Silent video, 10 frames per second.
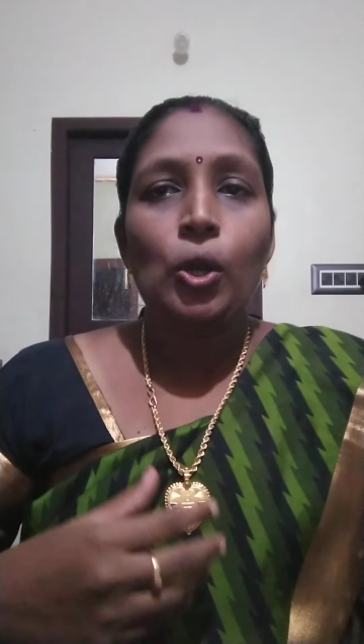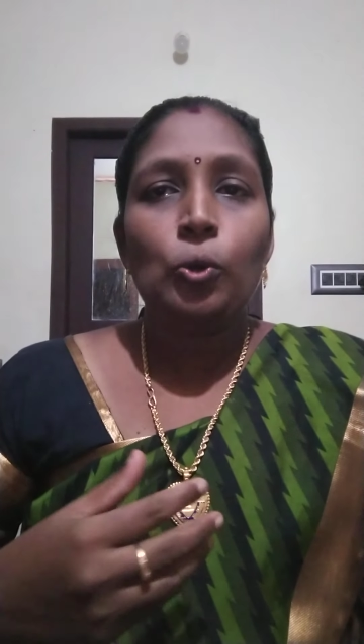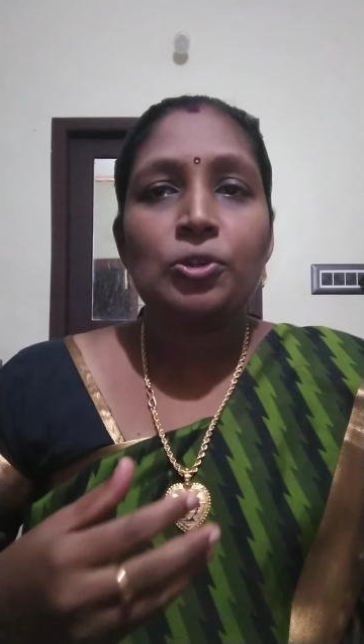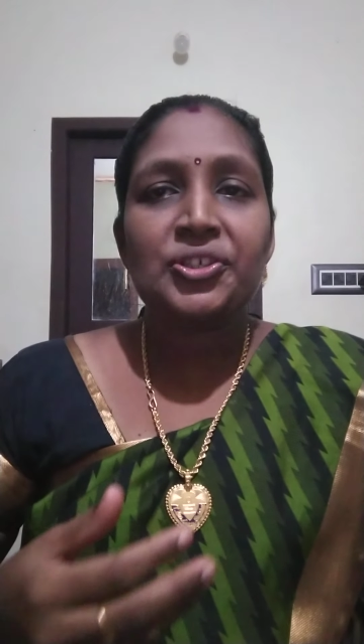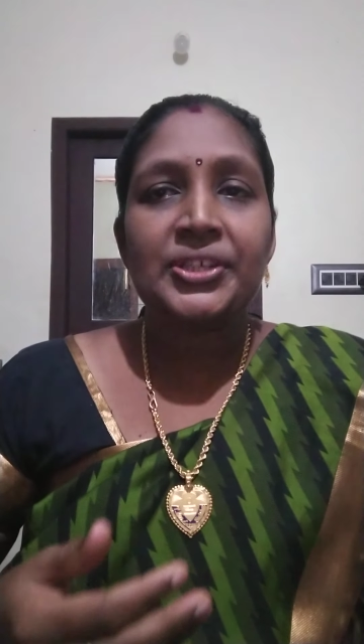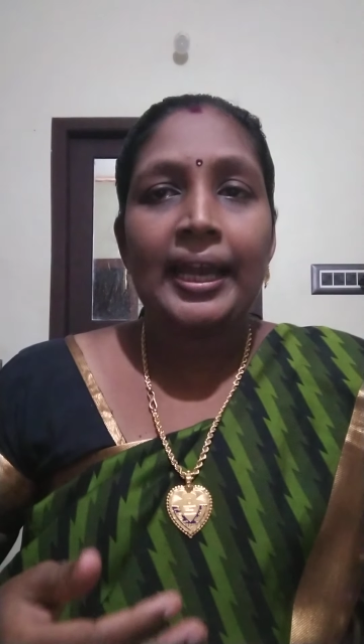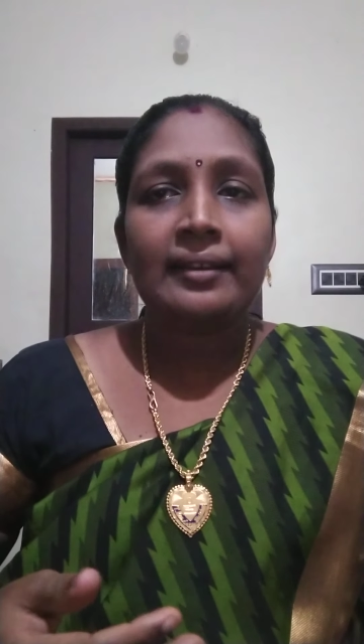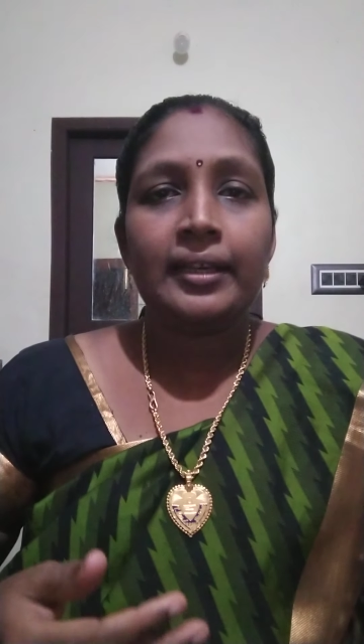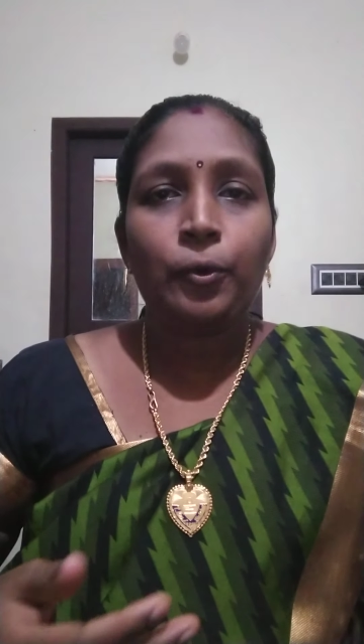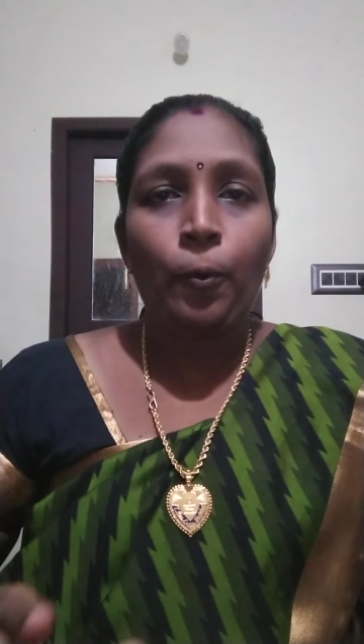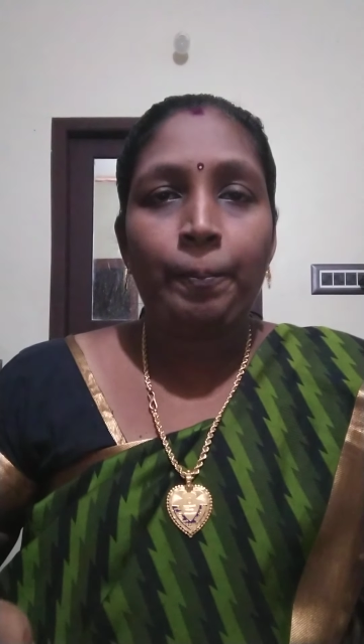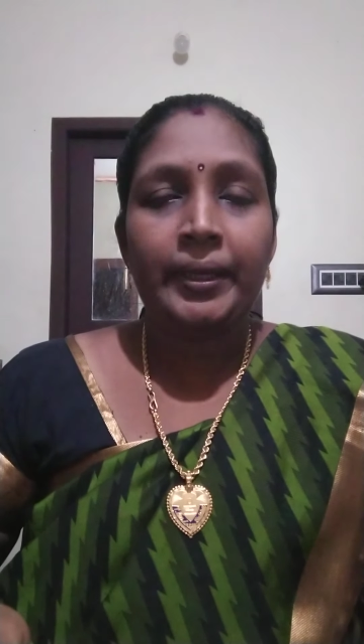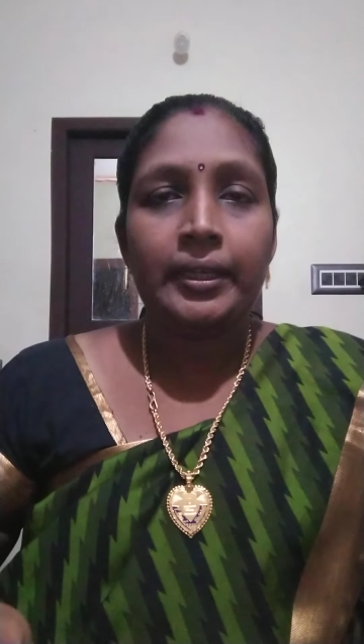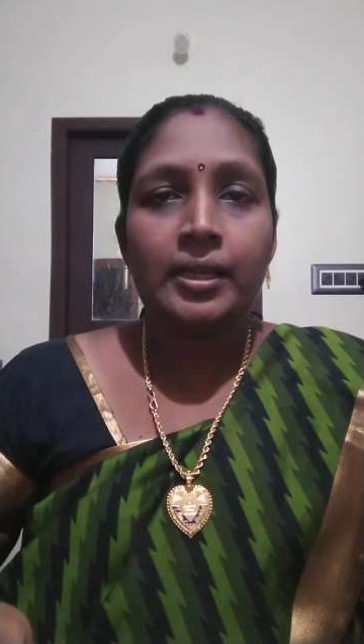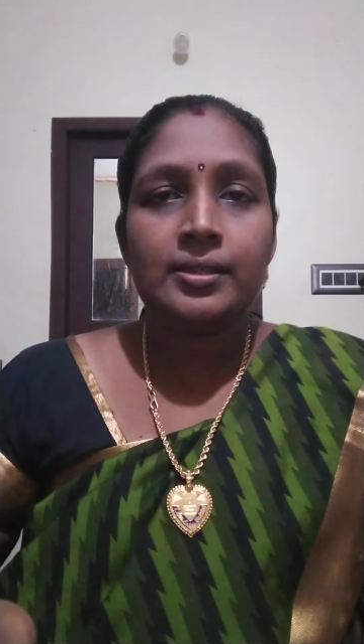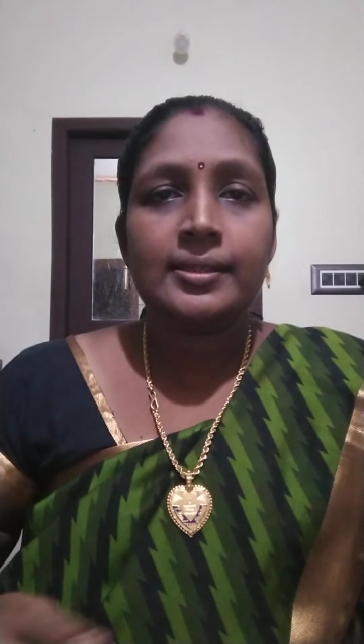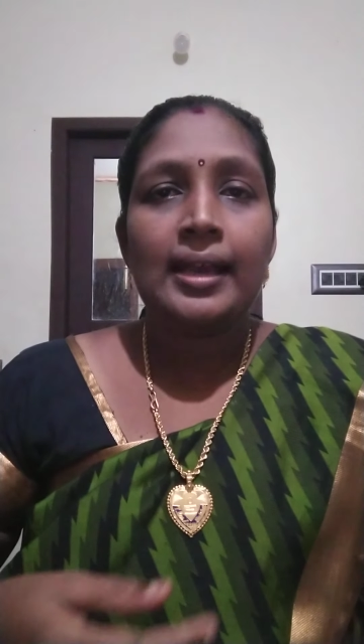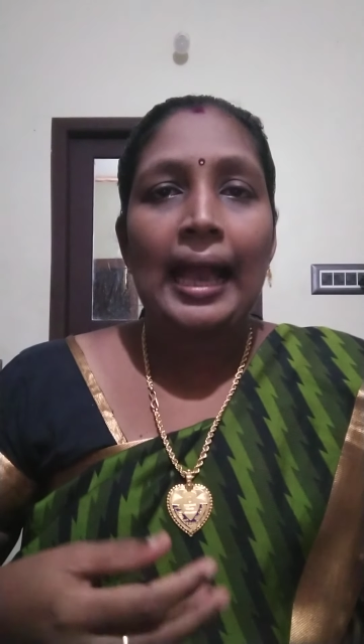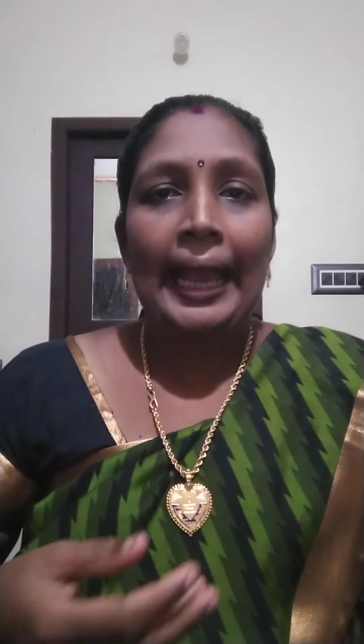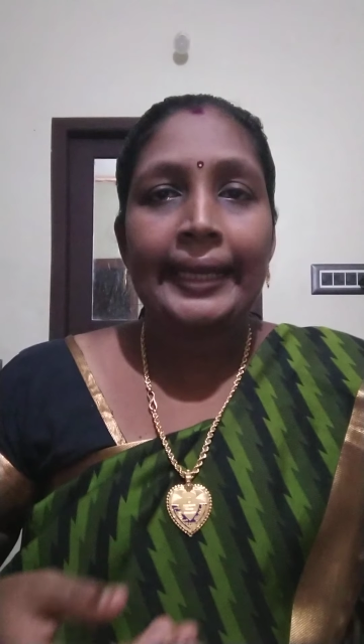who share their opinions,
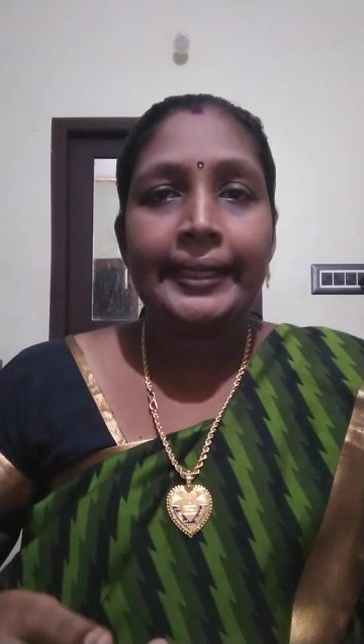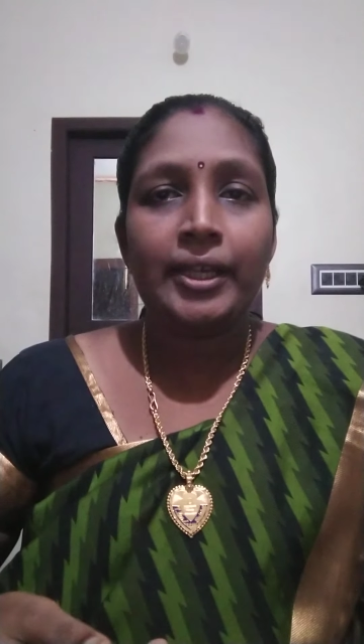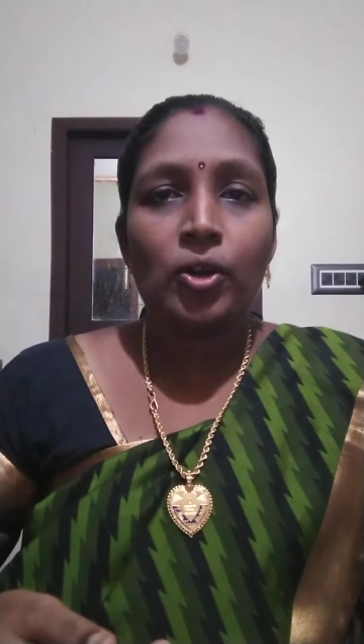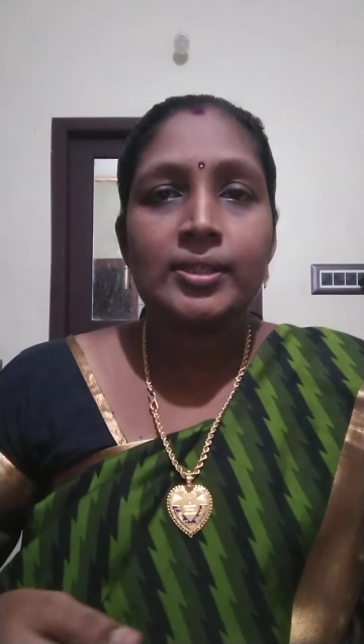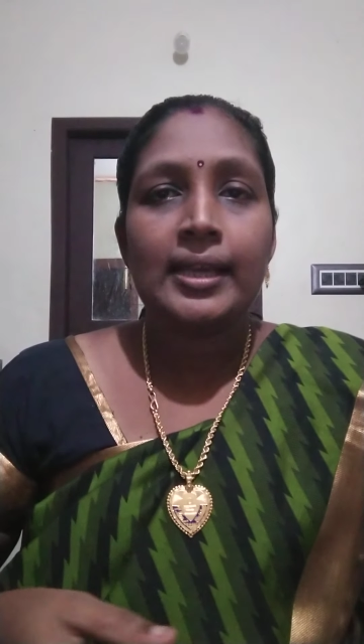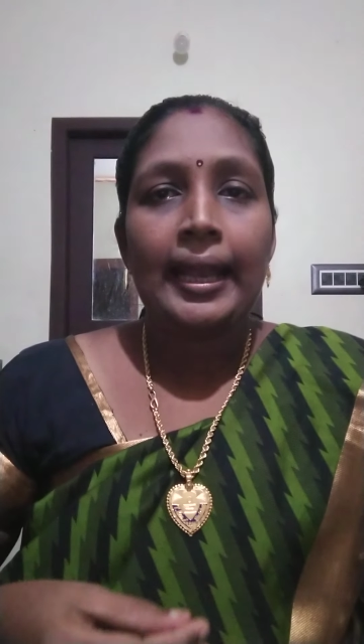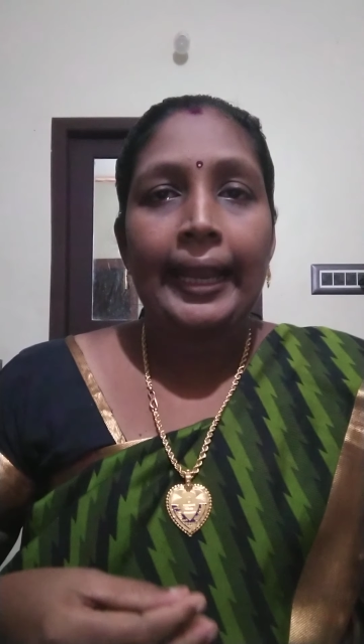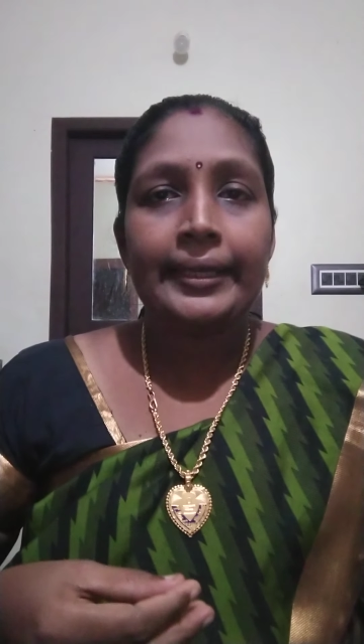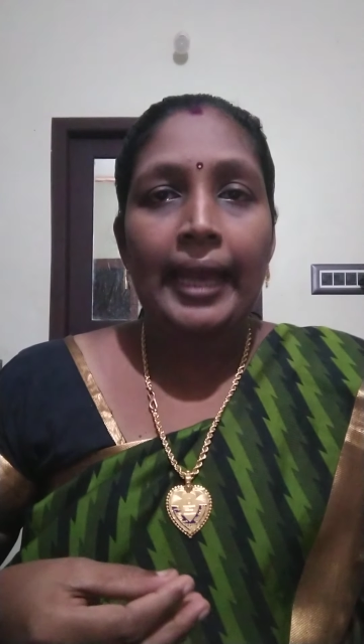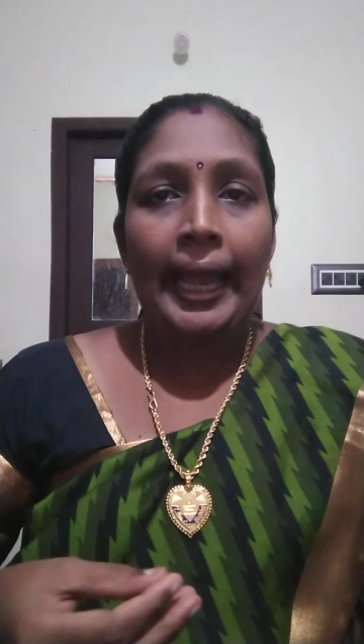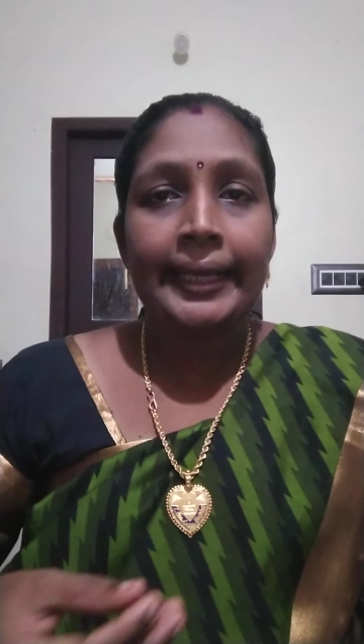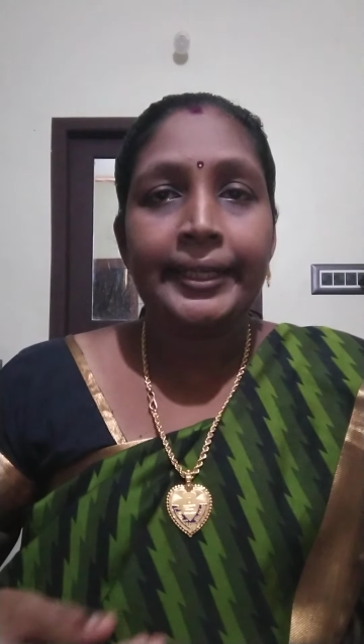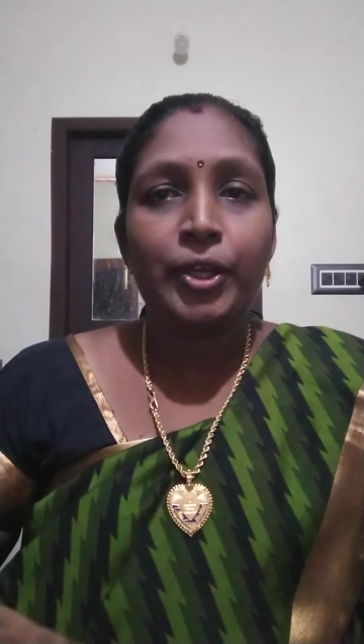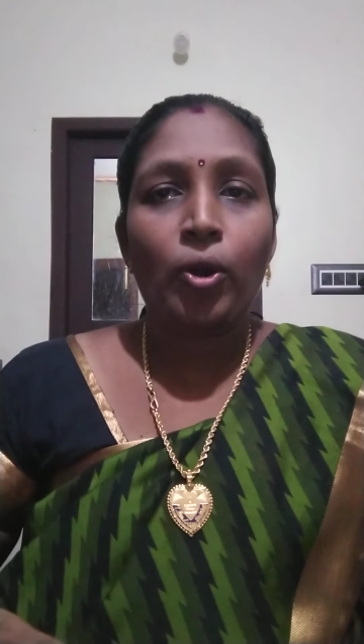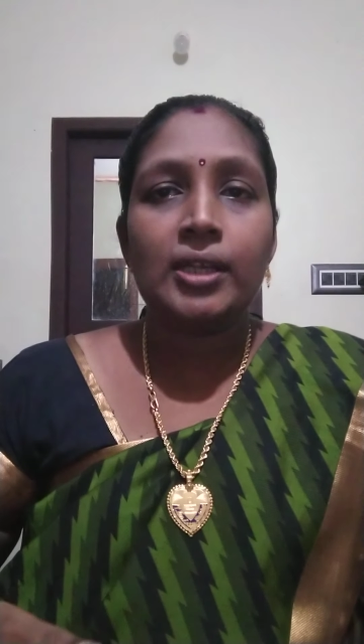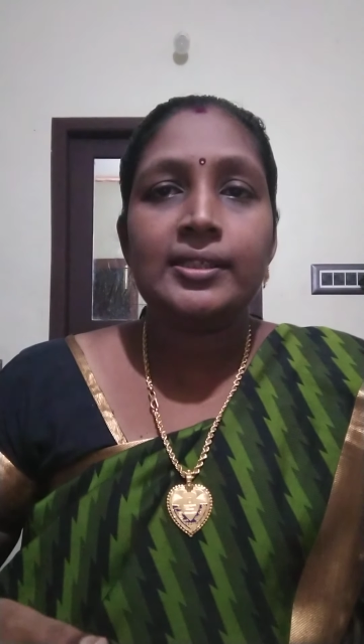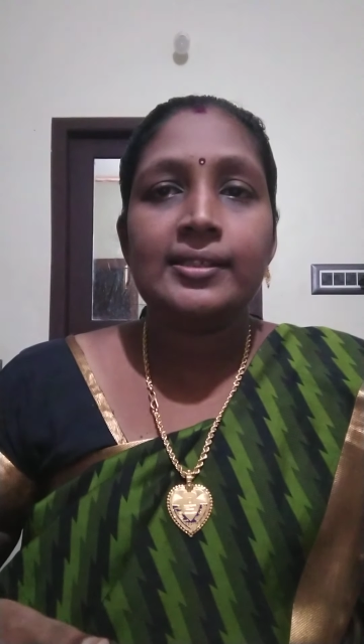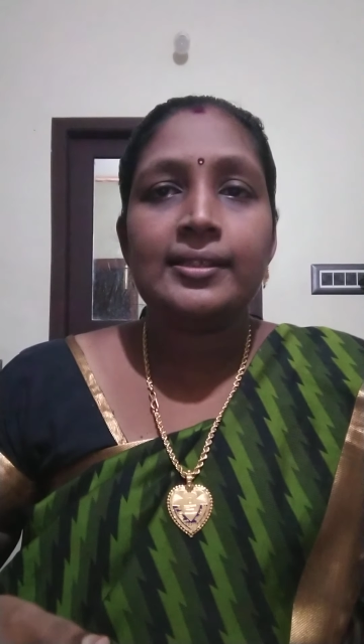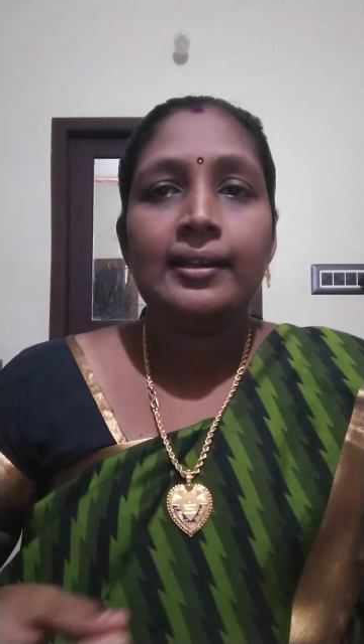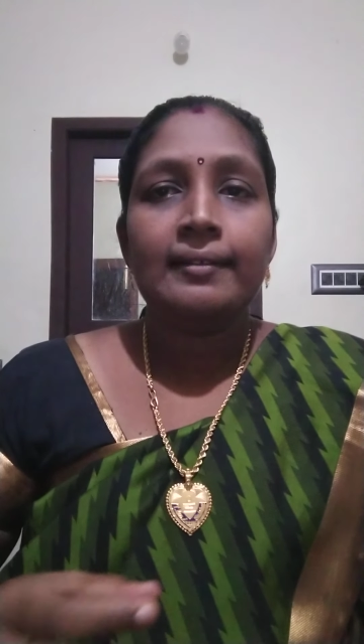ideas and ideologies,